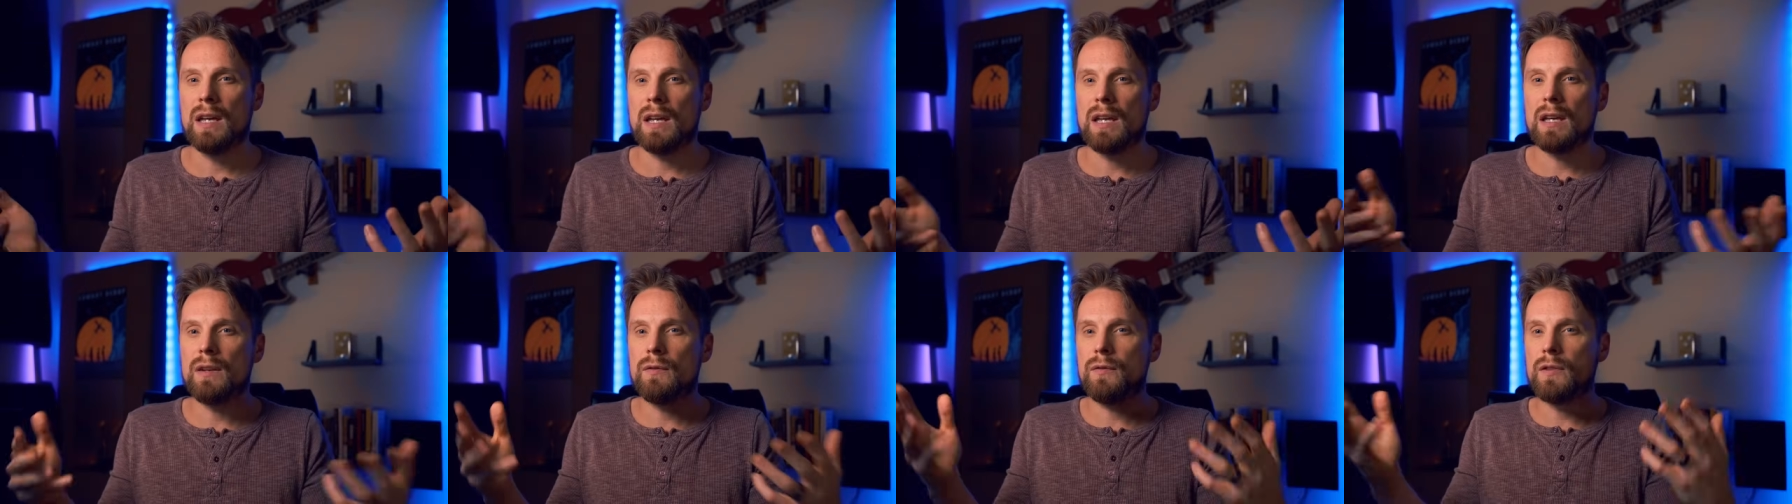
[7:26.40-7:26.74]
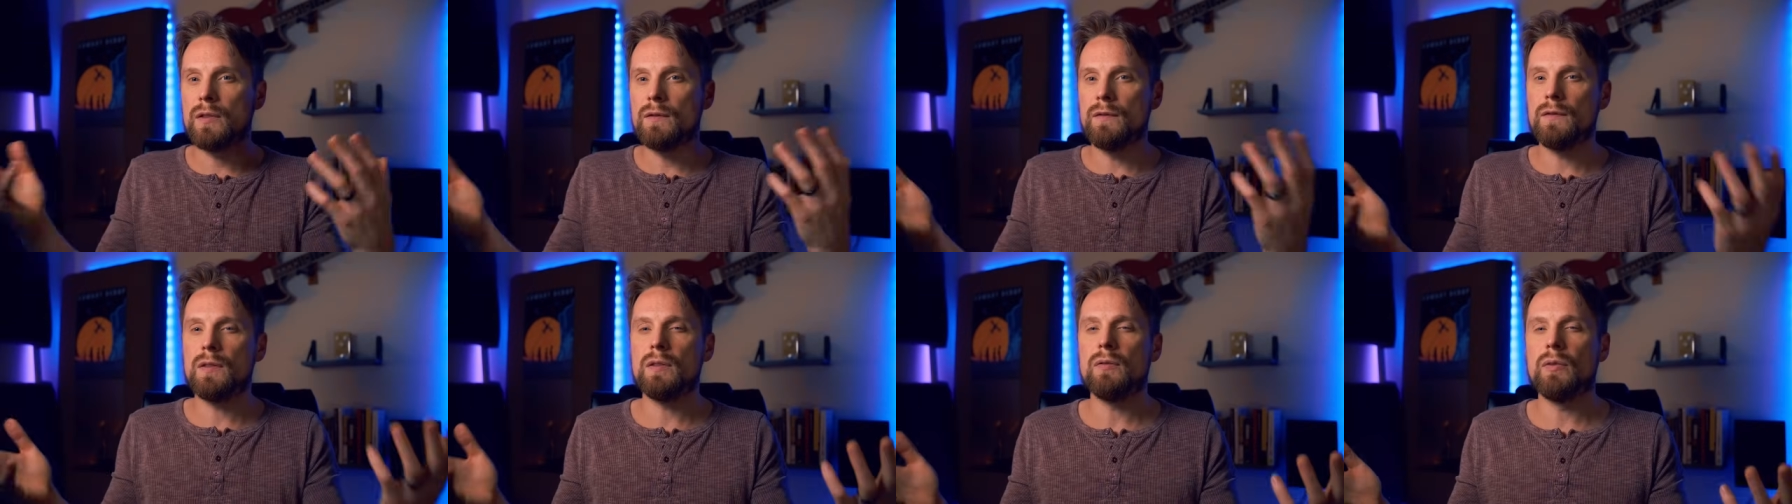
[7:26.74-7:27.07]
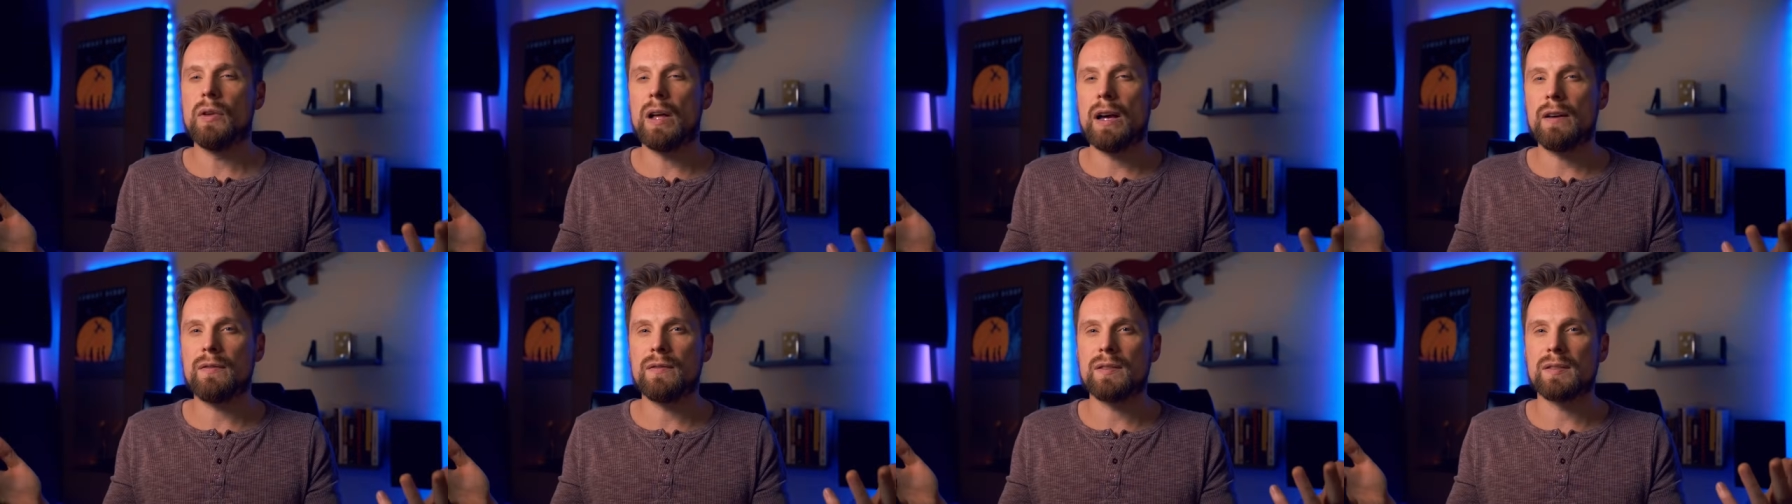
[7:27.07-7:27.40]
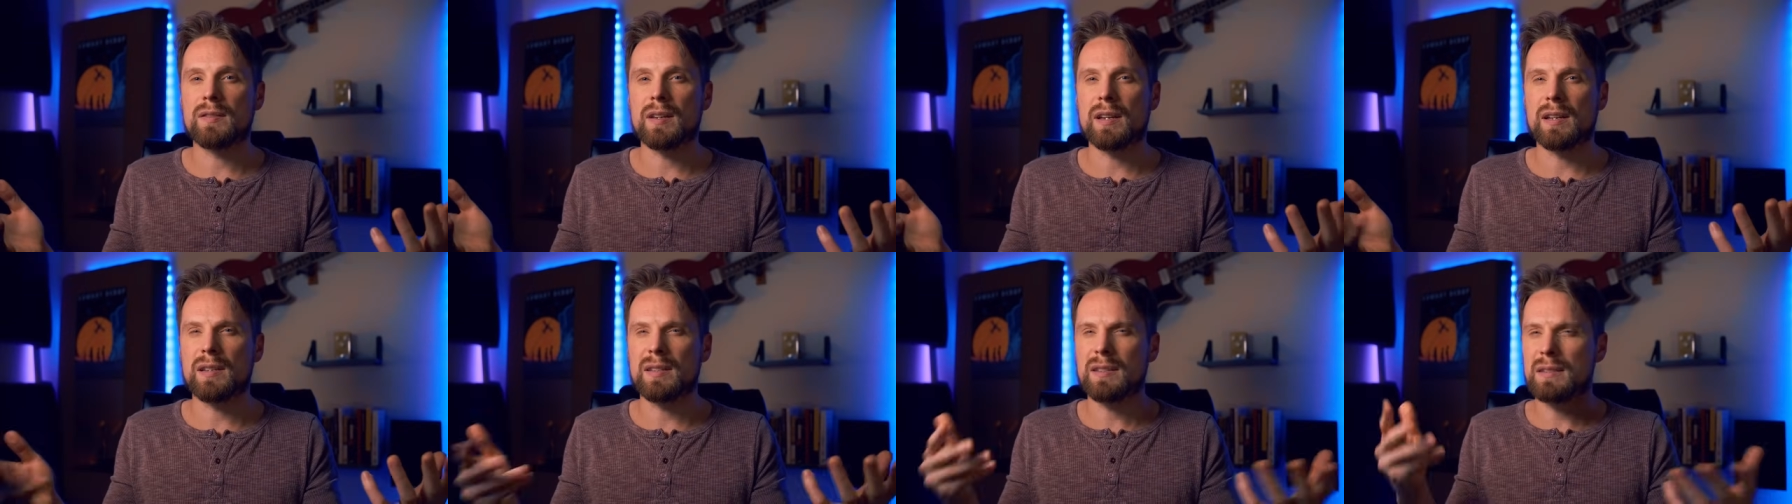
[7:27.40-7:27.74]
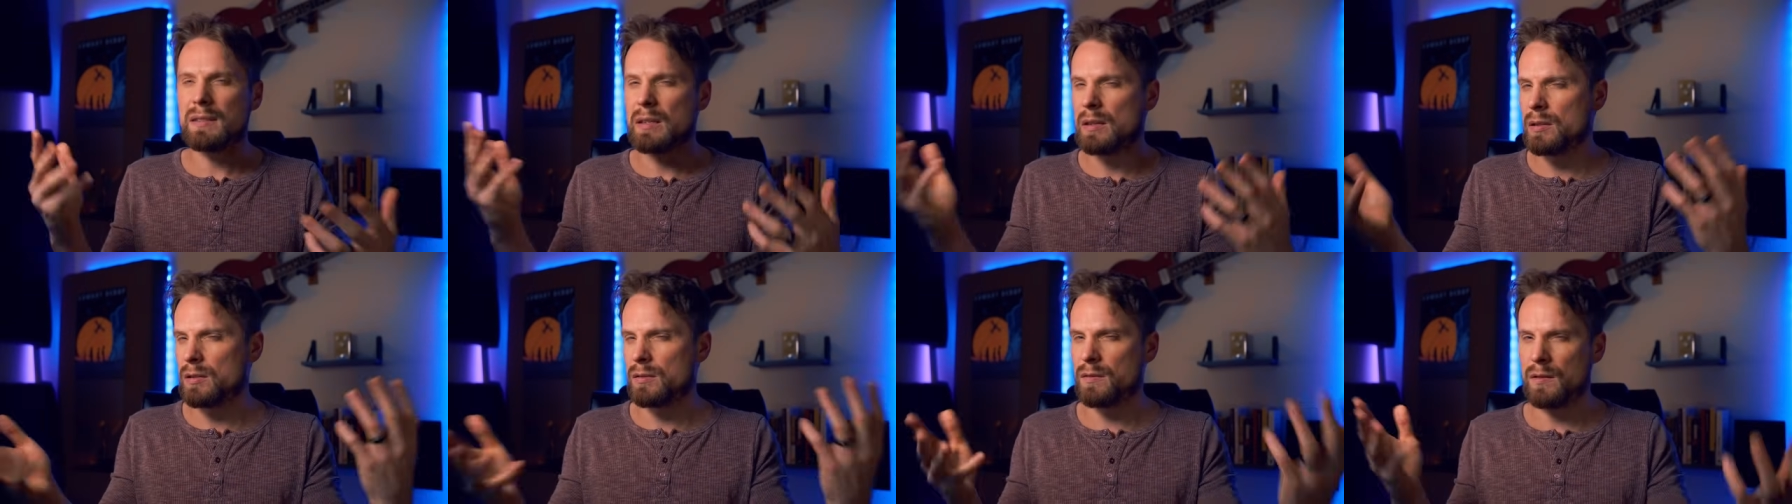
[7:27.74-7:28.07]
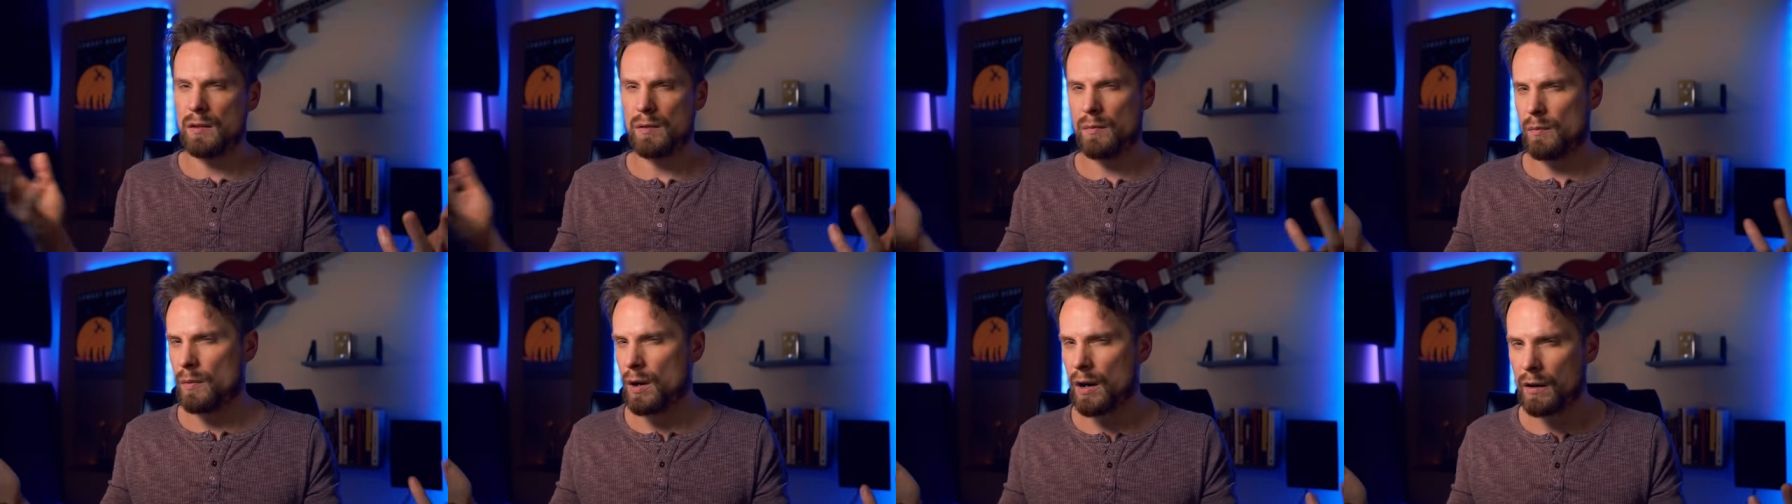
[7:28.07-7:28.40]
If you view life as like a
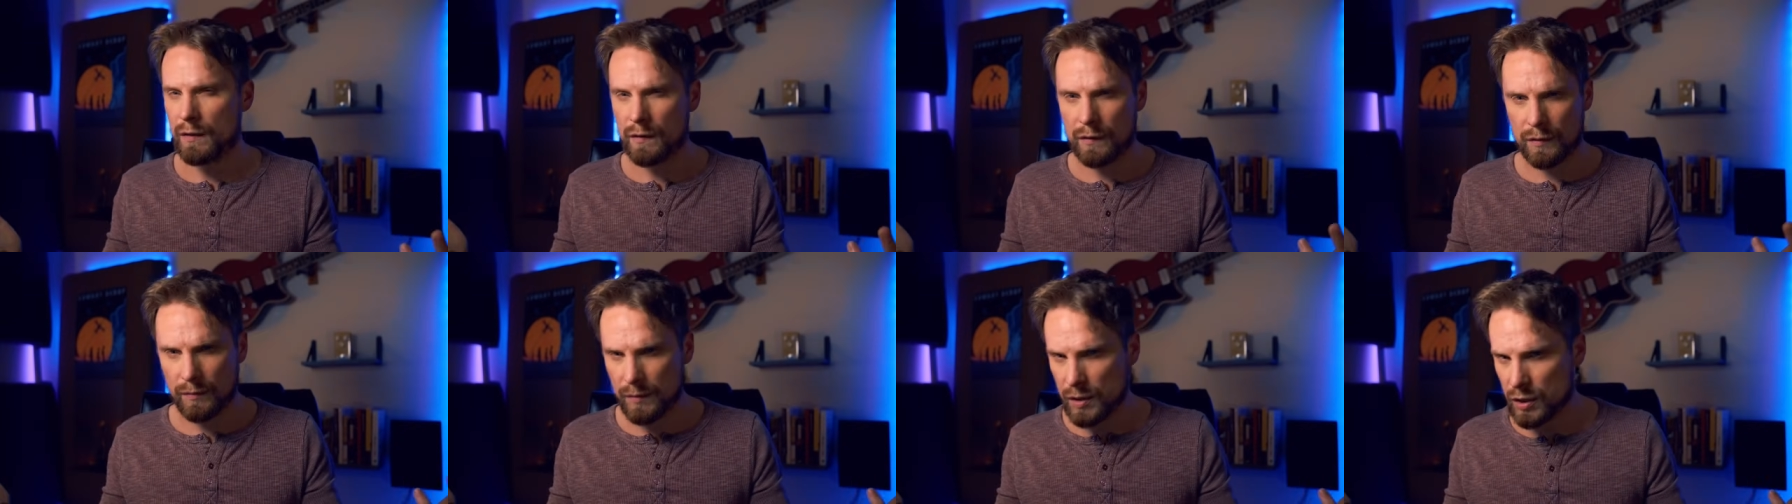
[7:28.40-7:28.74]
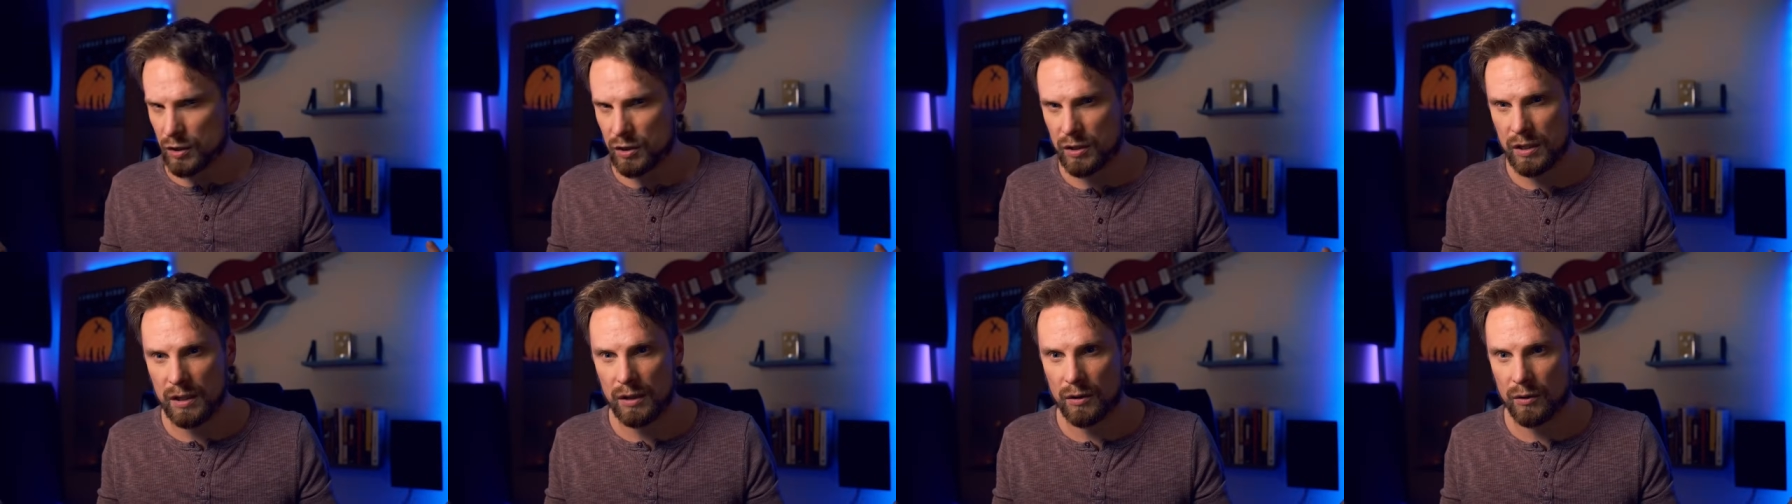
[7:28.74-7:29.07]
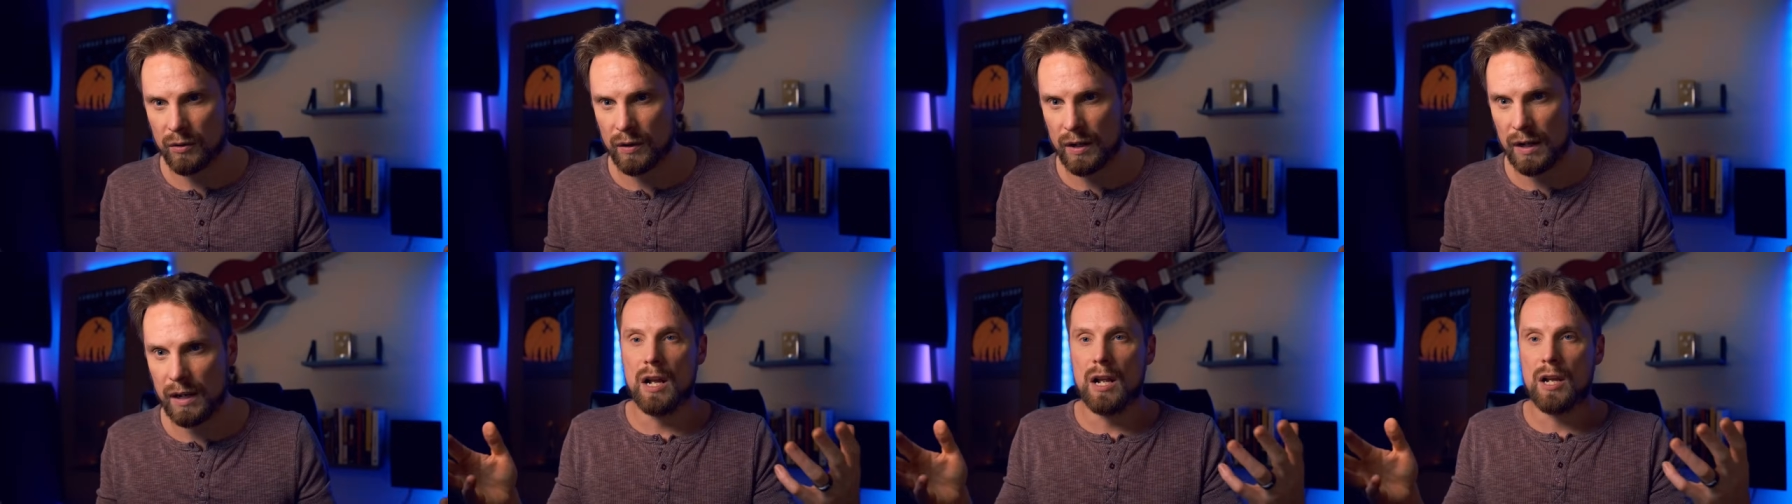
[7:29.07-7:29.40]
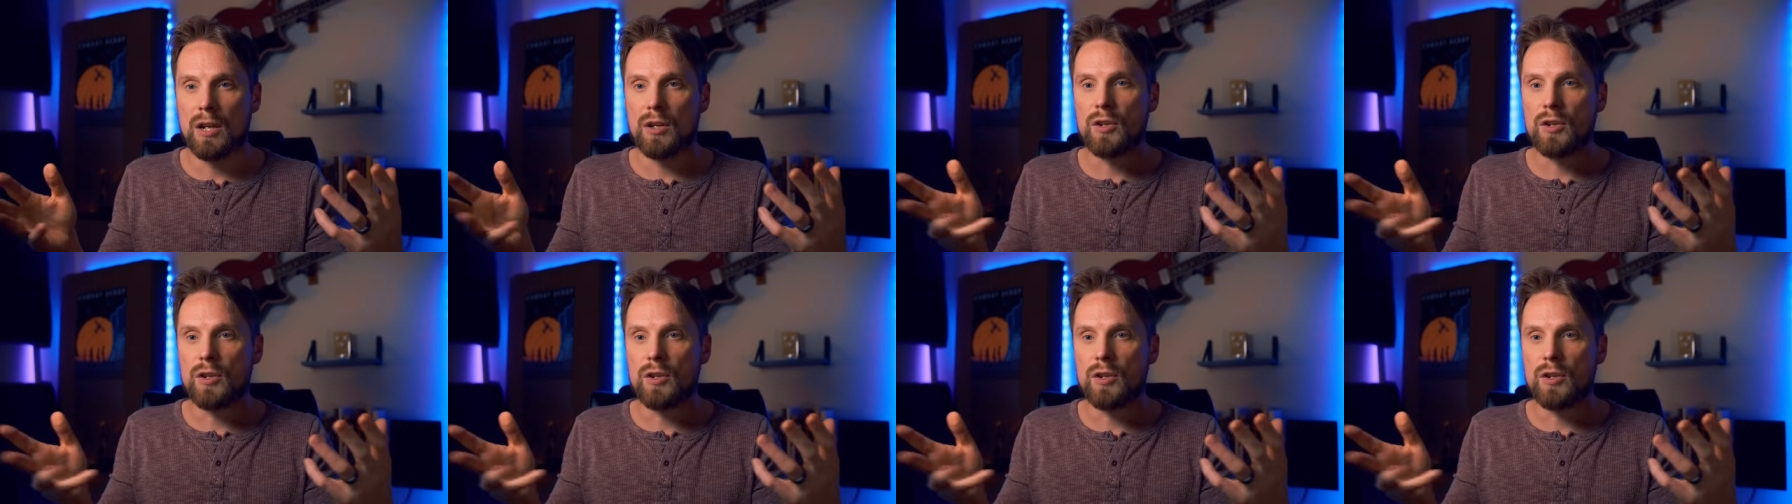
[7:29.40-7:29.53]
system of machinery,